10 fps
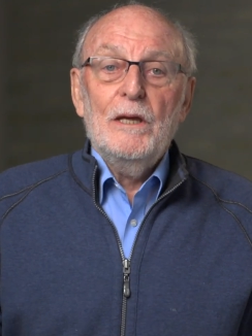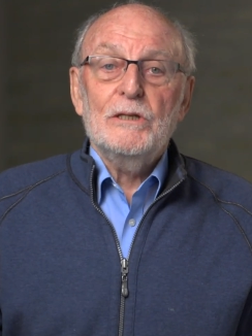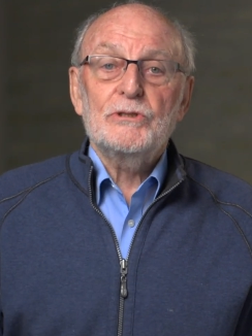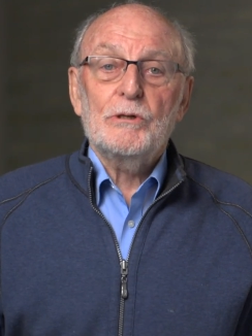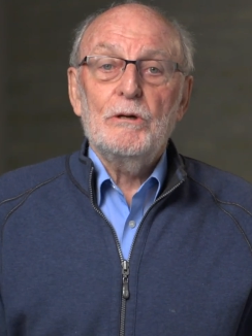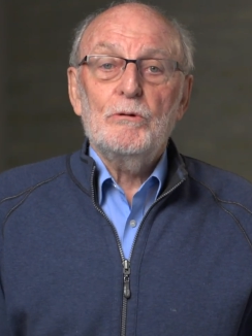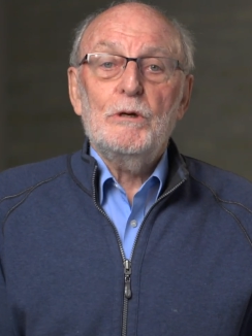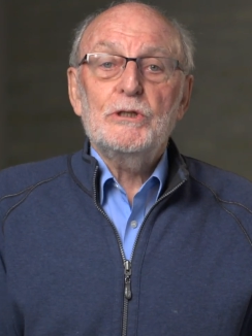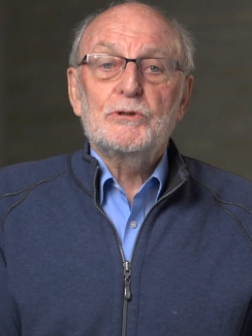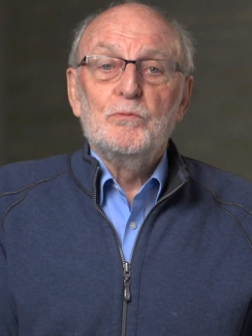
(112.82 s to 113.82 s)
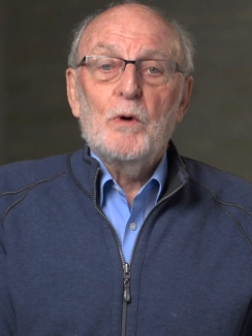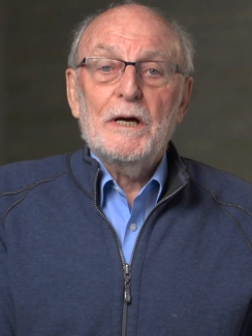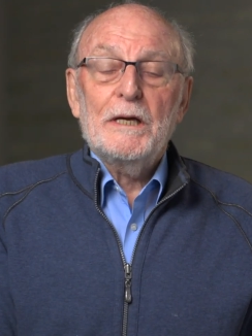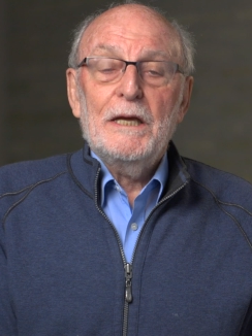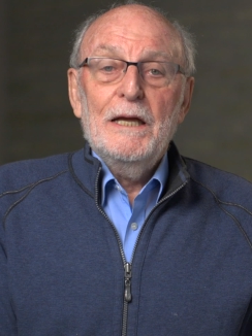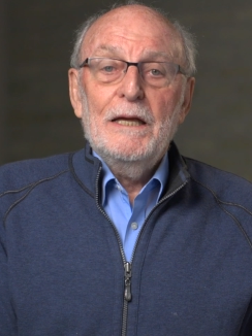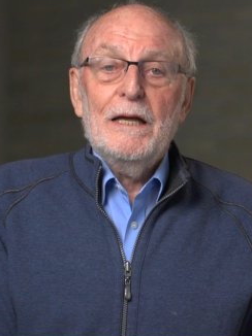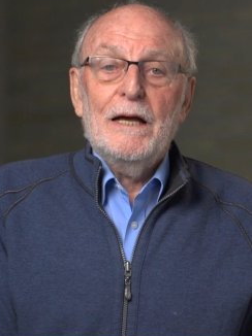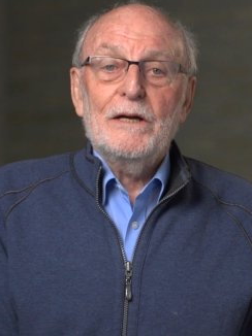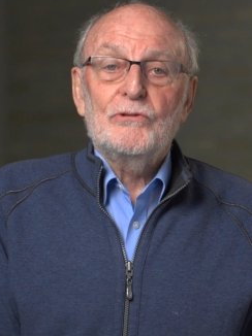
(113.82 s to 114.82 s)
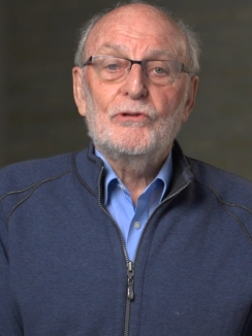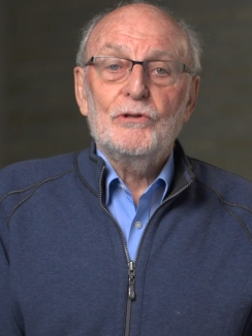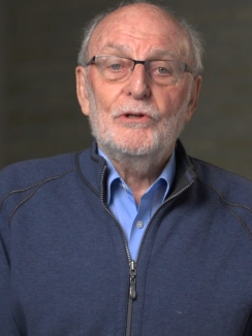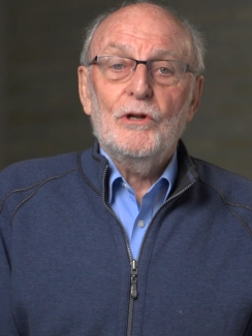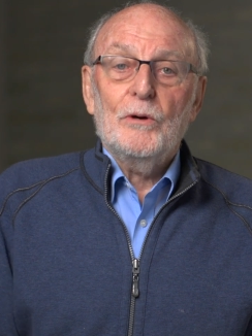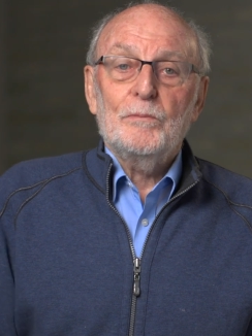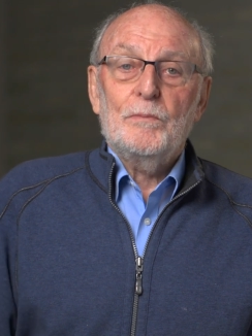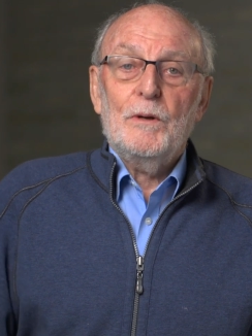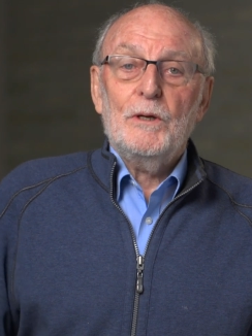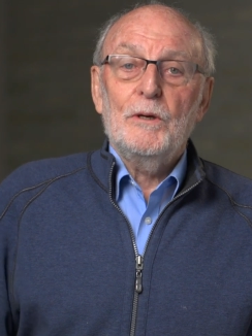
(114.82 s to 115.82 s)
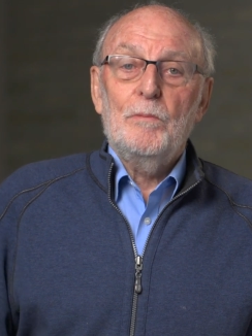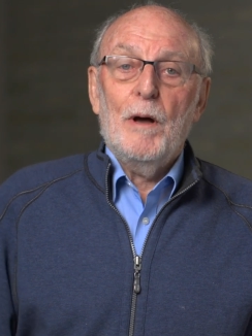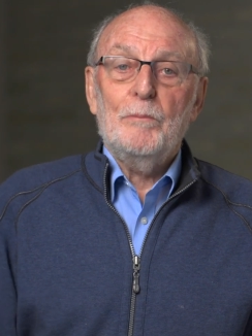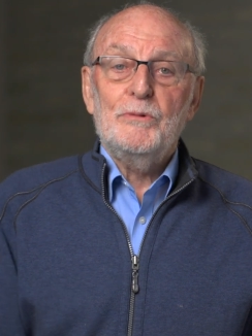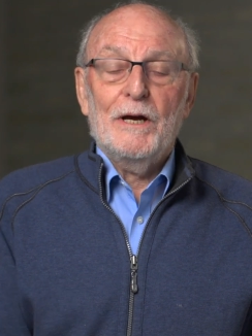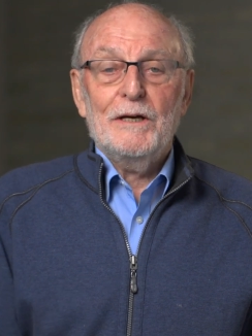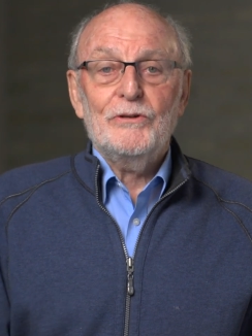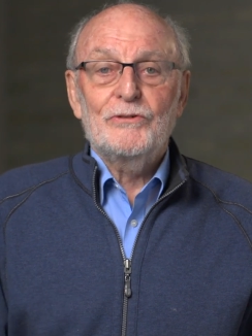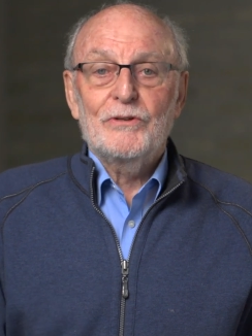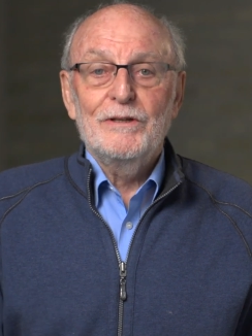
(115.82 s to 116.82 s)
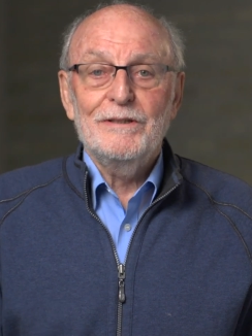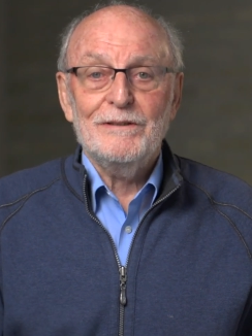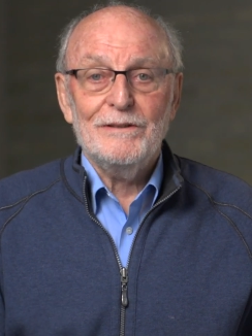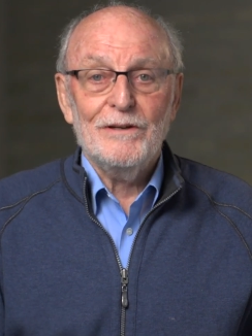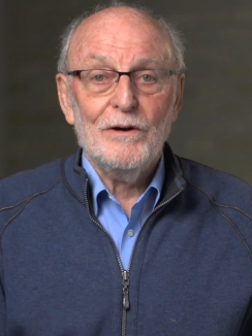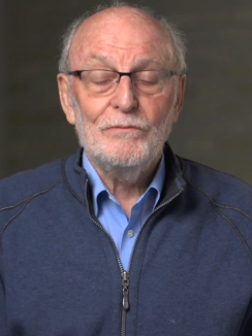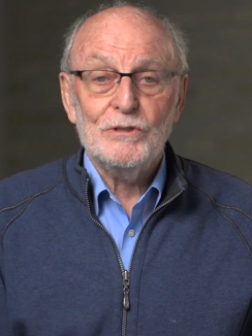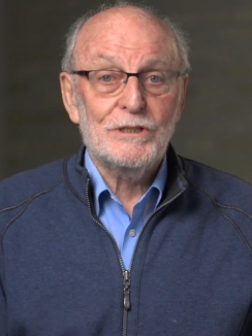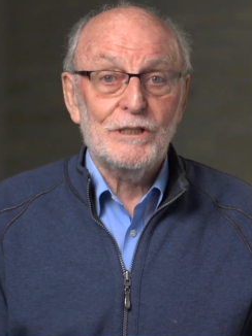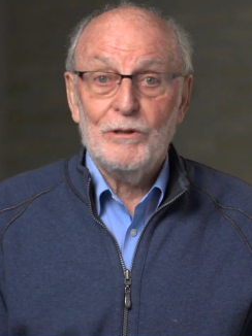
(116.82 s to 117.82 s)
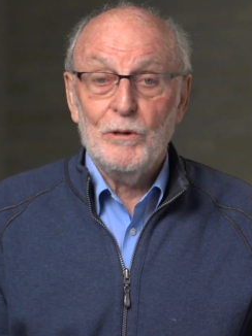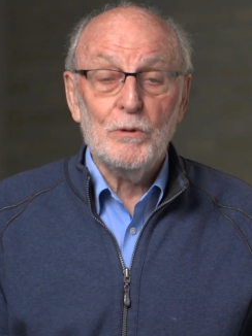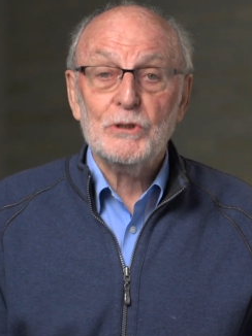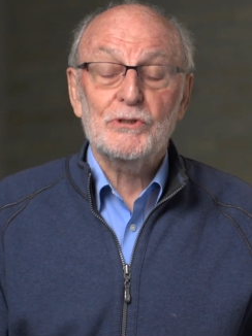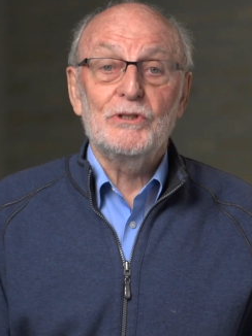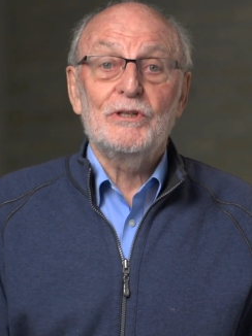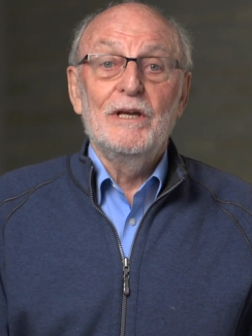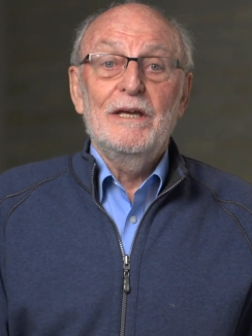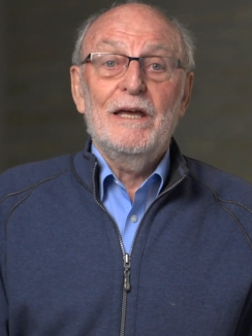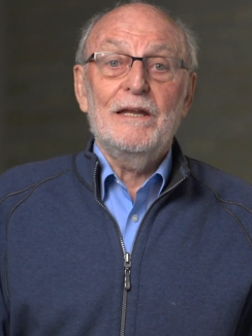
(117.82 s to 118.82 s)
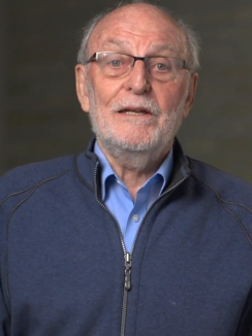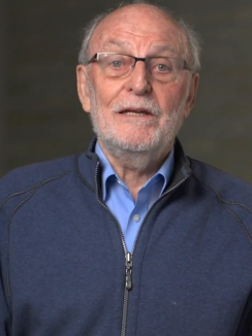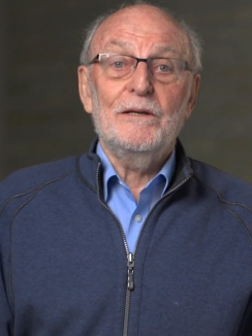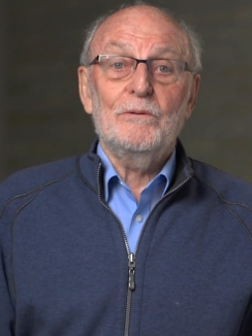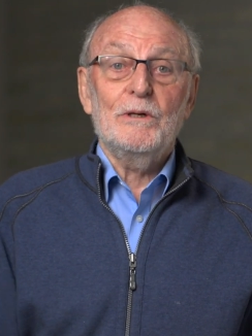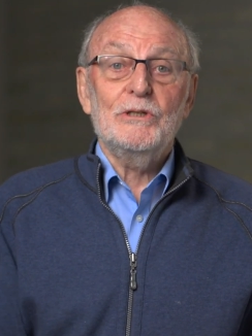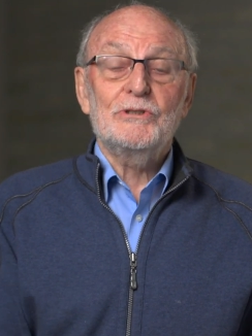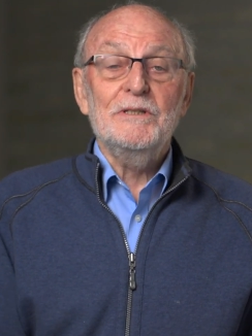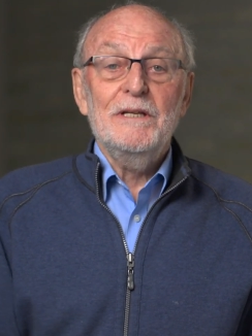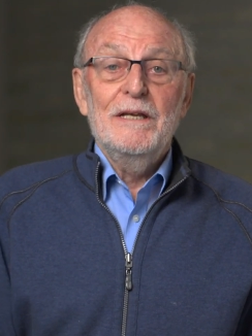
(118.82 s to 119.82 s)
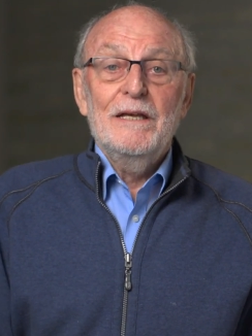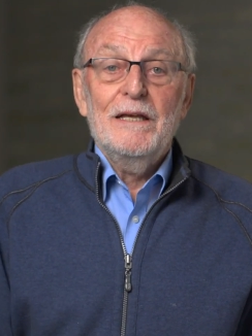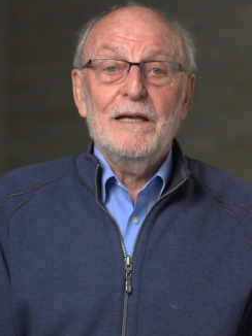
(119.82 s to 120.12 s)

is there any reason why I should not be baptized? And obviously there wasn't any reason.